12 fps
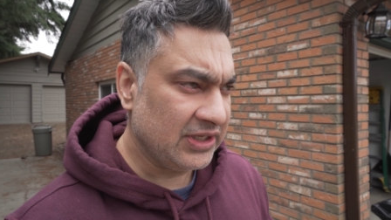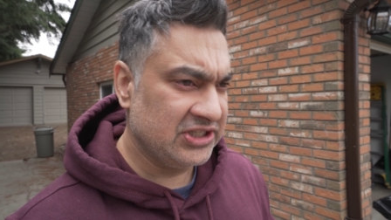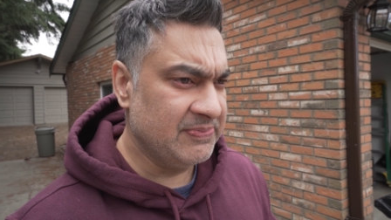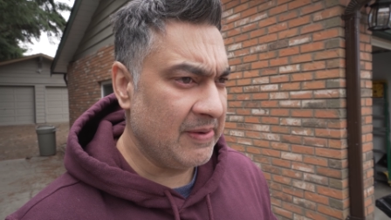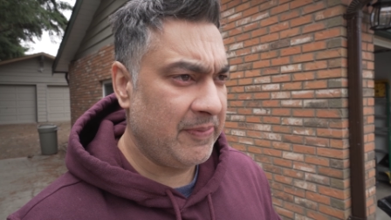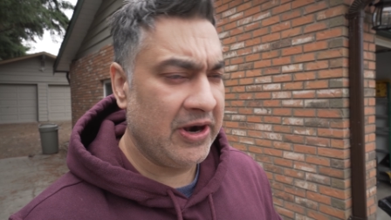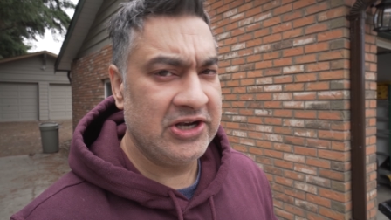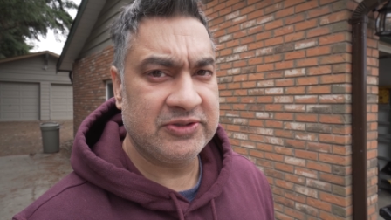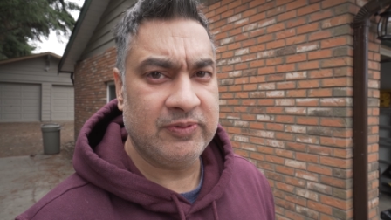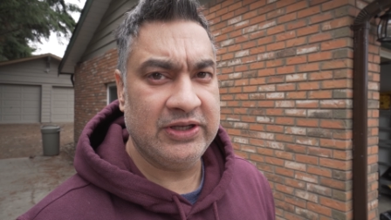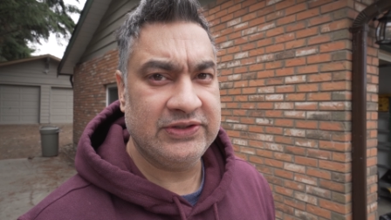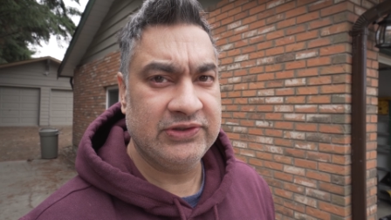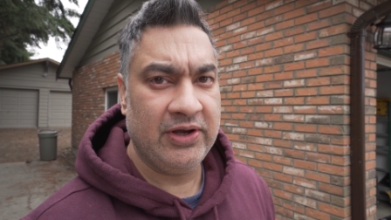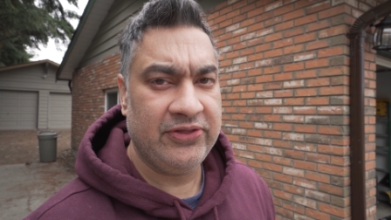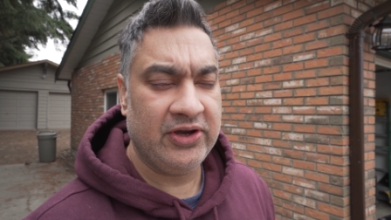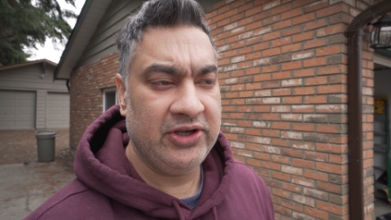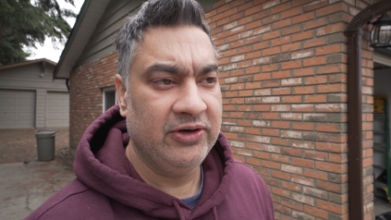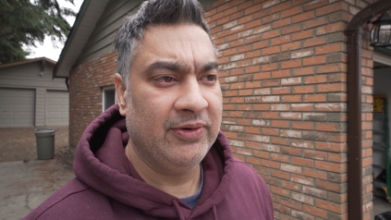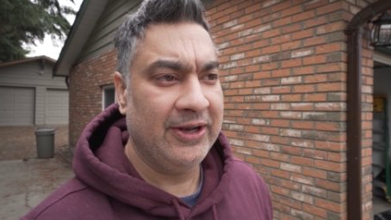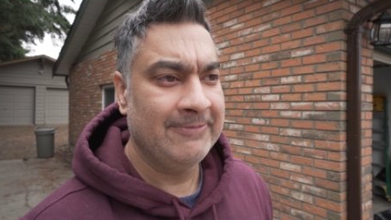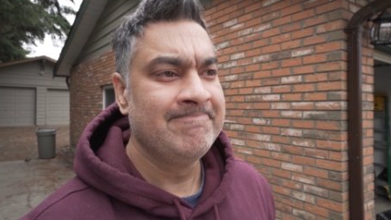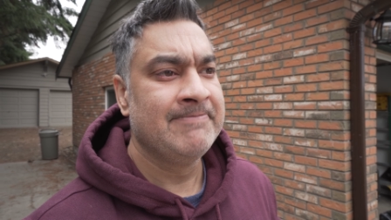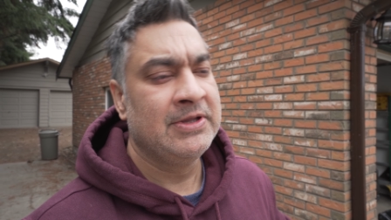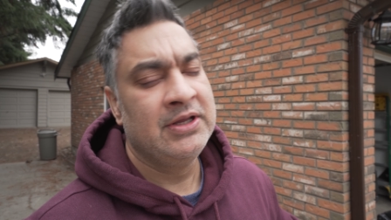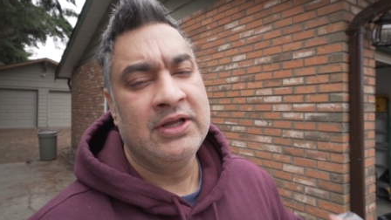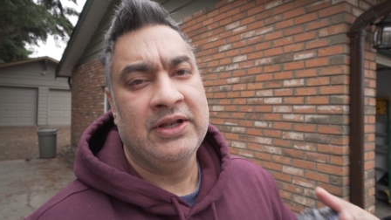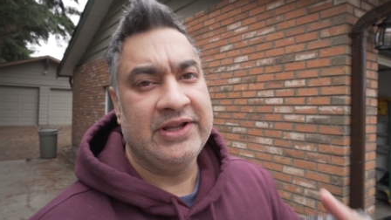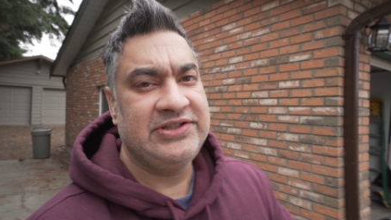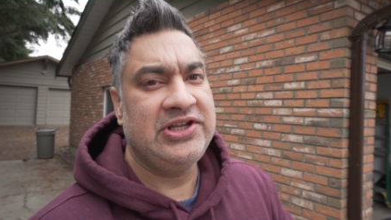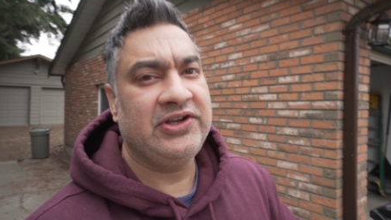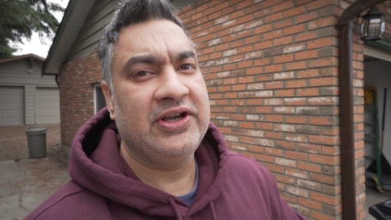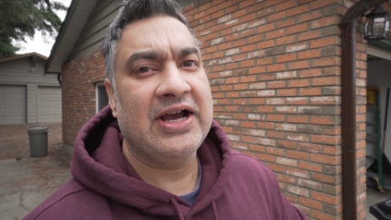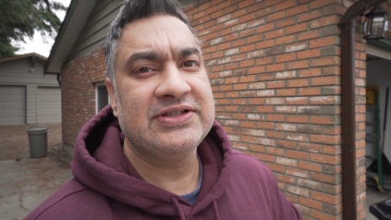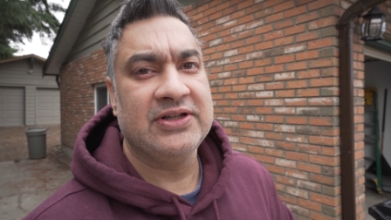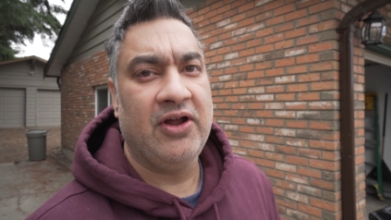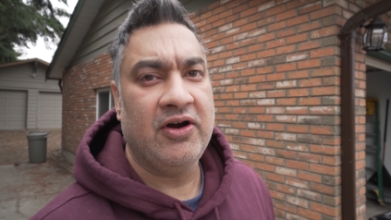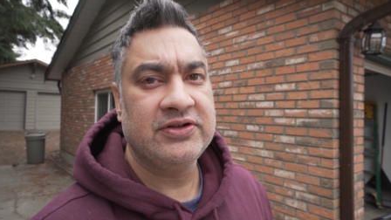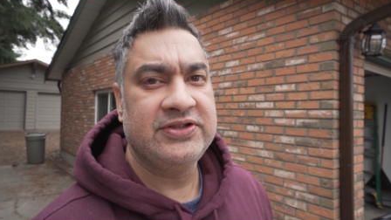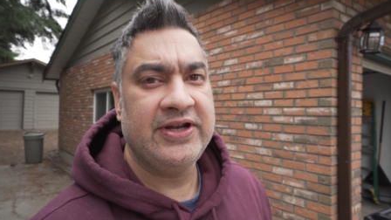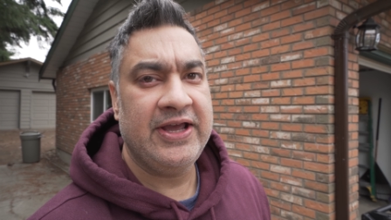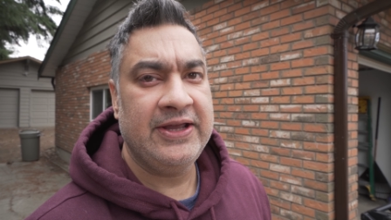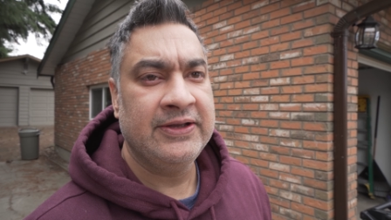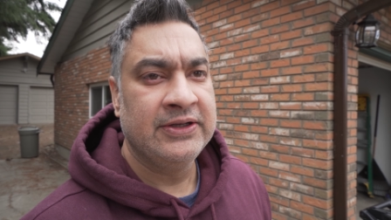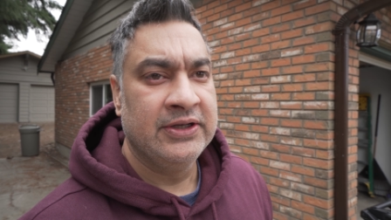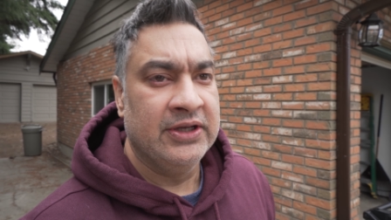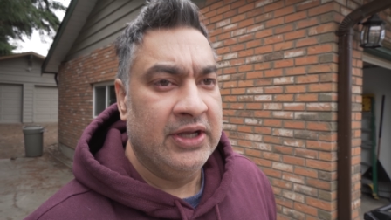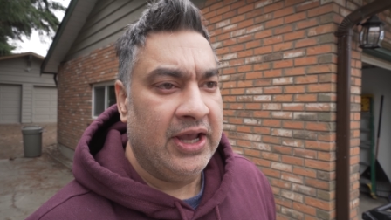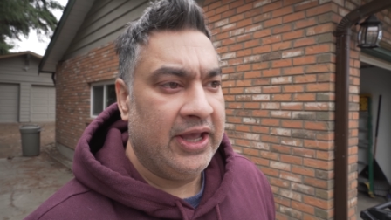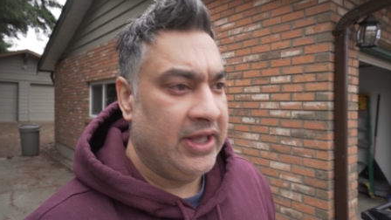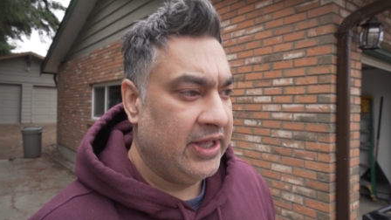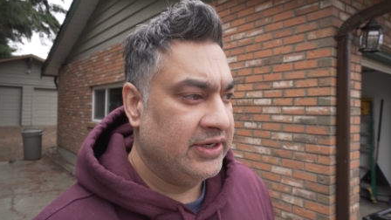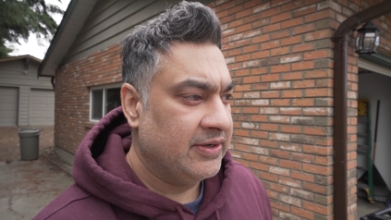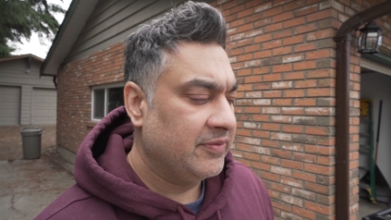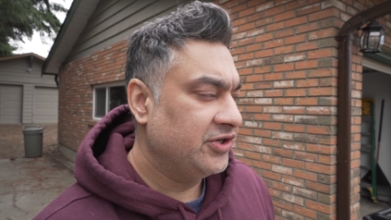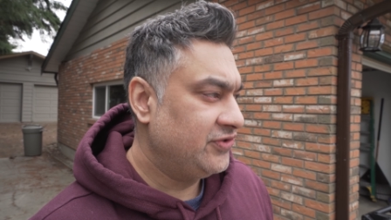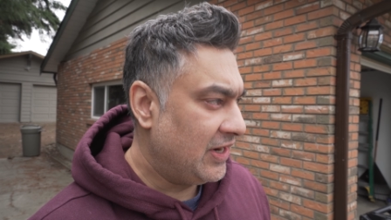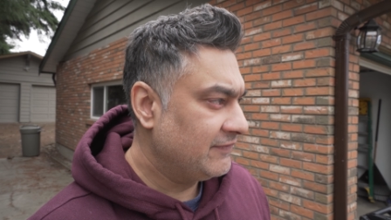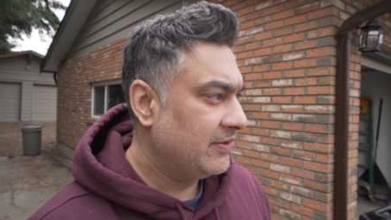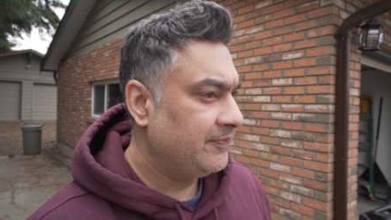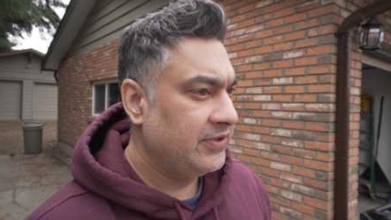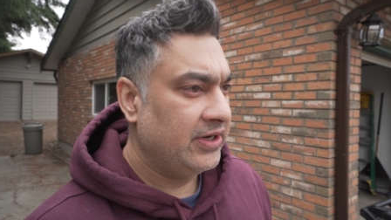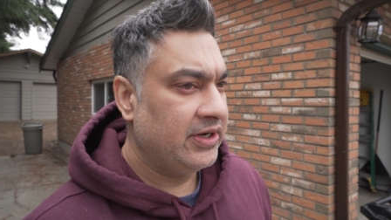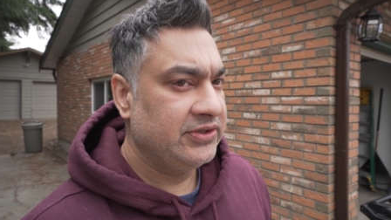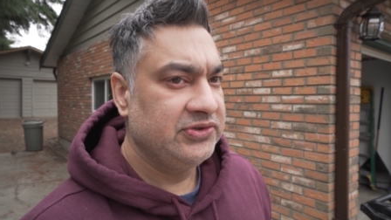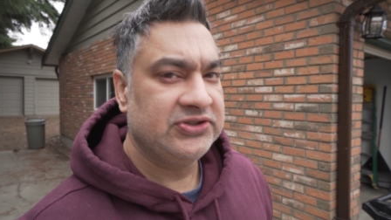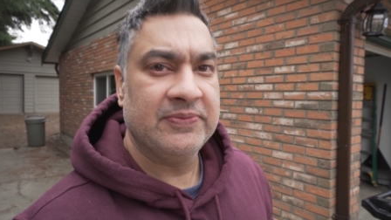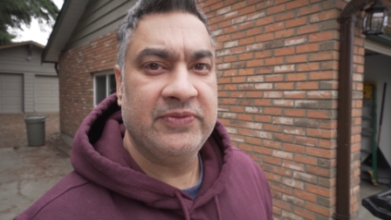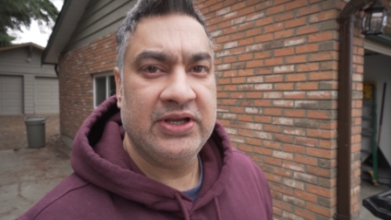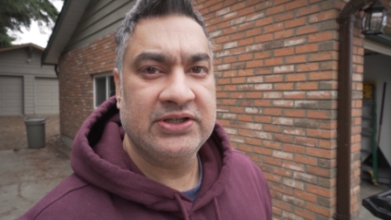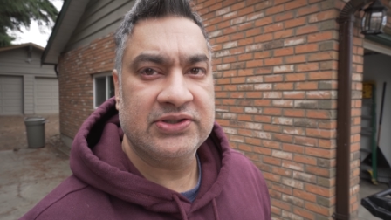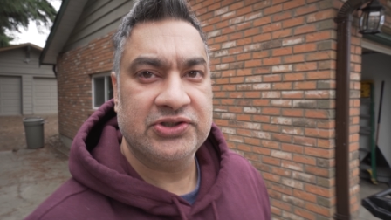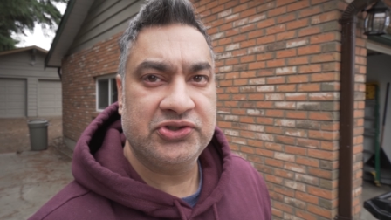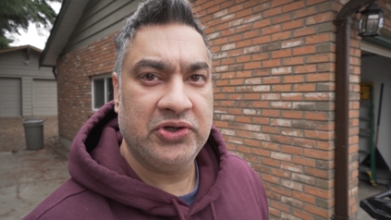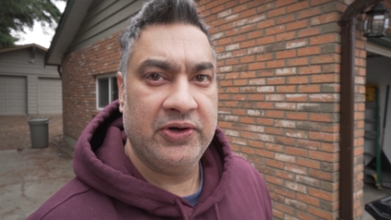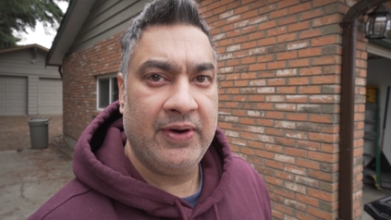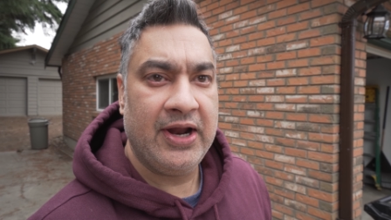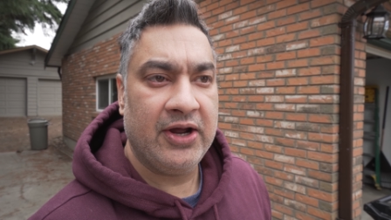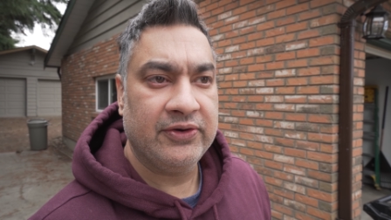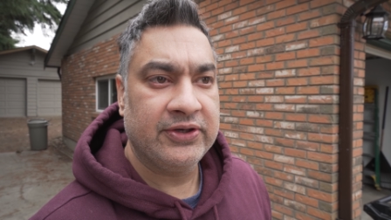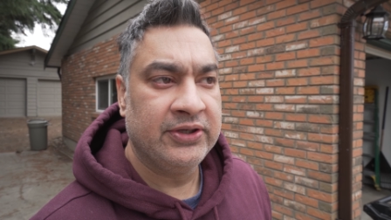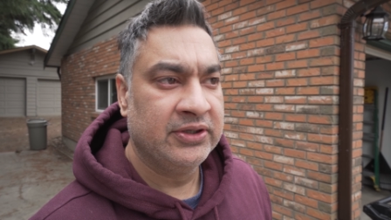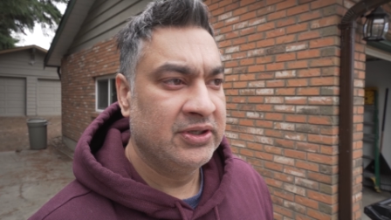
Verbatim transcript: It's my parents' place. So I thought, you know what? Let's take you guys along today and I'm gonna drive up there, do some things, I'll show you around.